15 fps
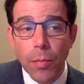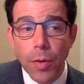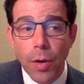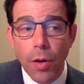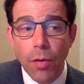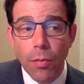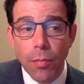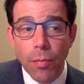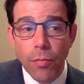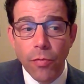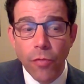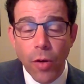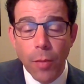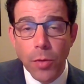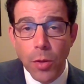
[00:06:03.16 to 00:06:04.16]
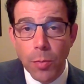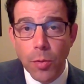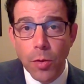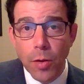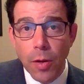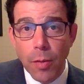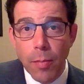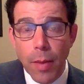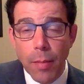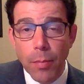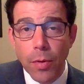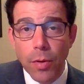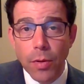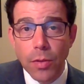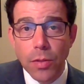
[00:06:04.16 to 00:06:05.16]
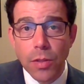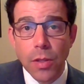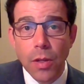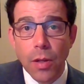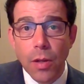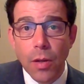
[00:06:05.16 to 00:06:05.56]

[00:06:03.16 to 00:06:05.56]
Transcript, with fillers: you know, from community members,